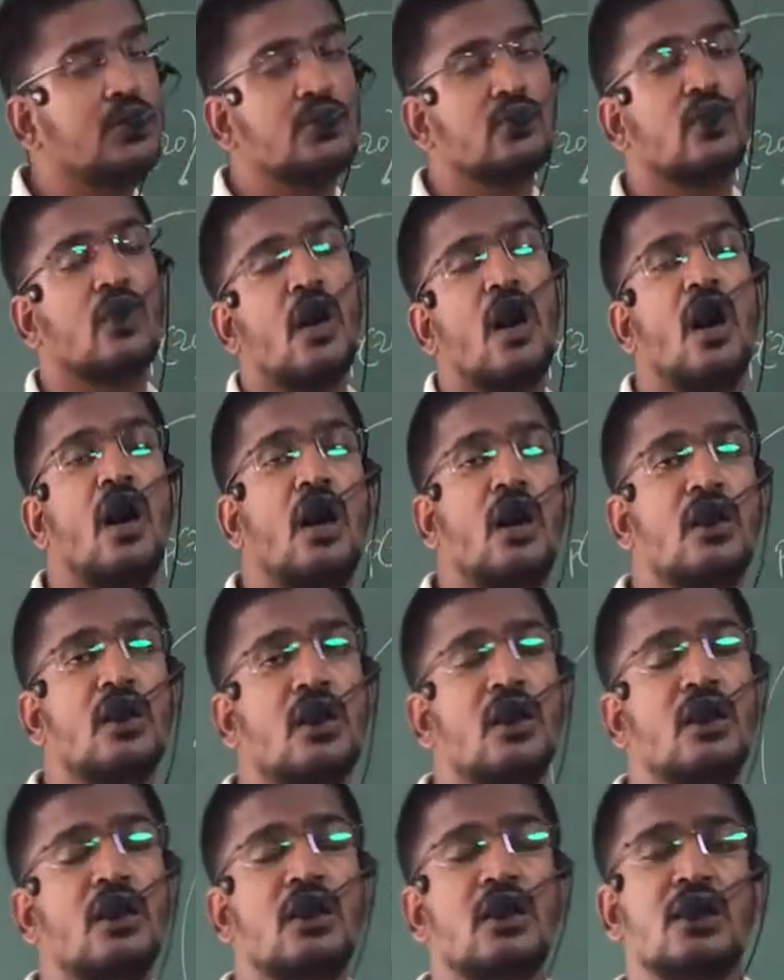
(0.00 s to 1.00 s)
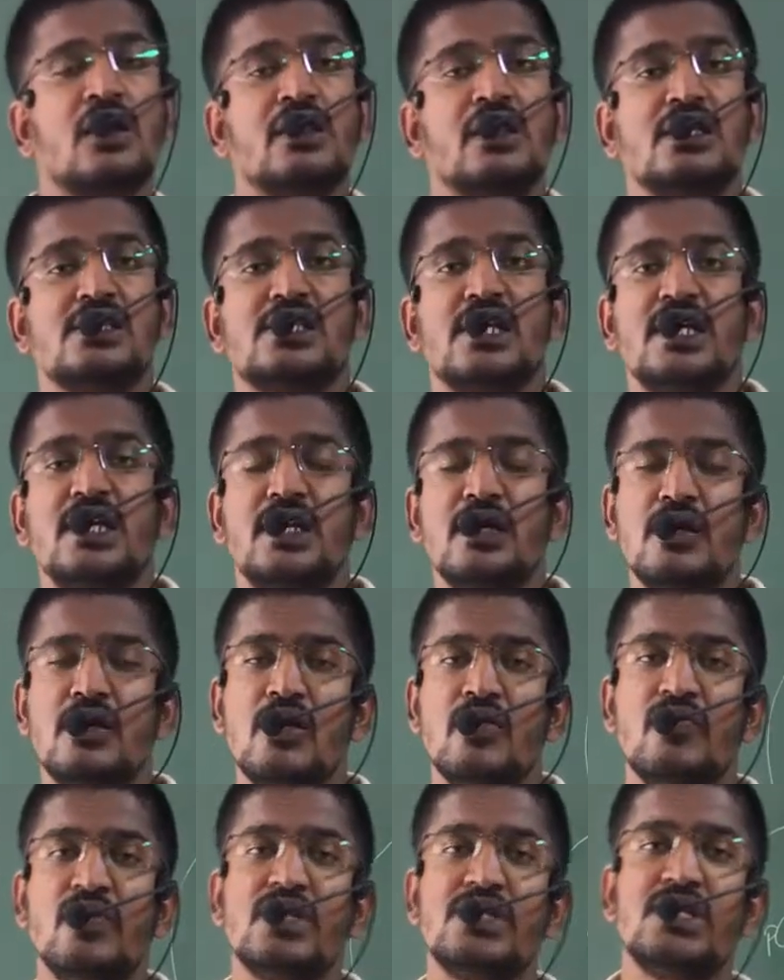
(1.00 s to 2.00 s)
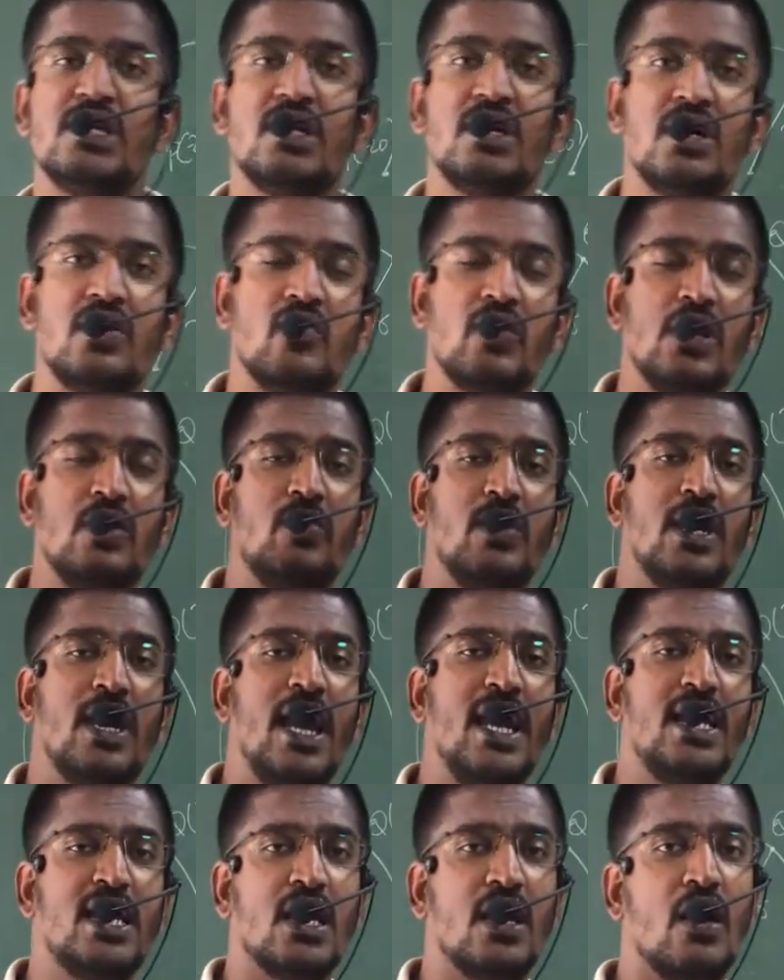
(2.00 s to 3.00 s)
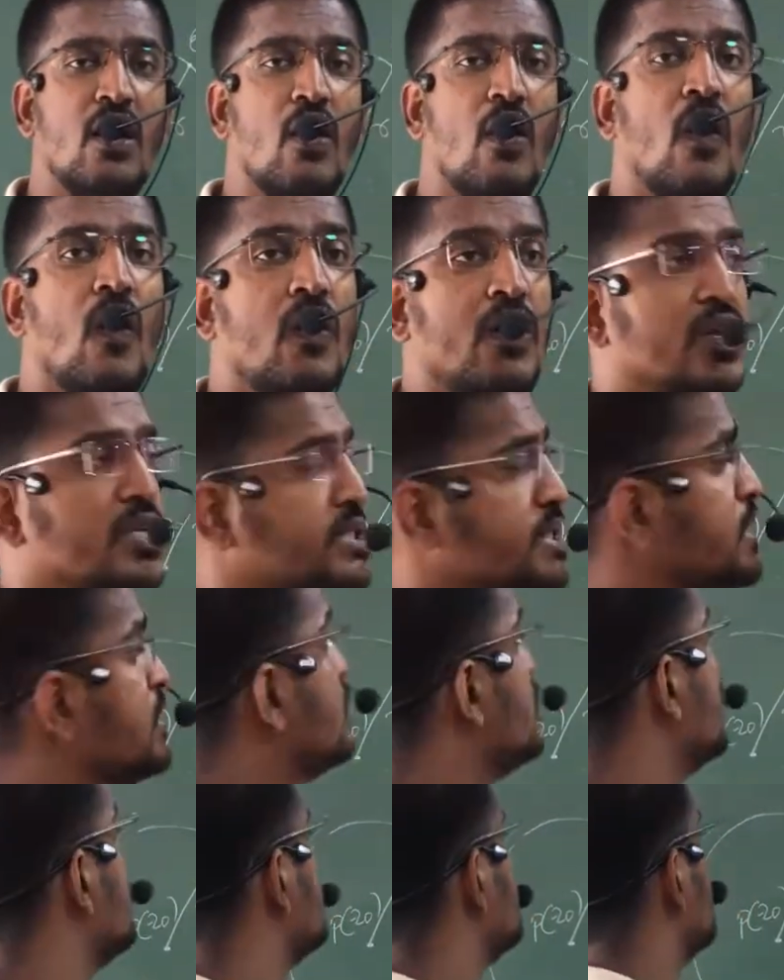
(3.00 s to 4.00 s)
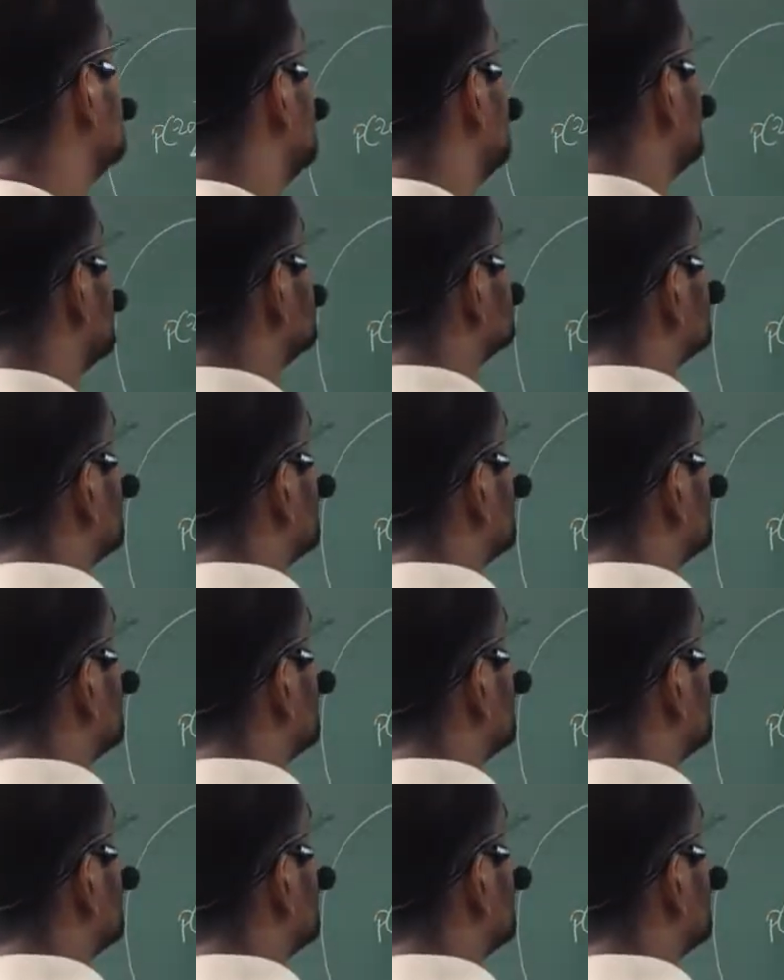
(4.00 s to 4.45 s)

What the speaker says: to R, the center of the circle will be at origin. So that is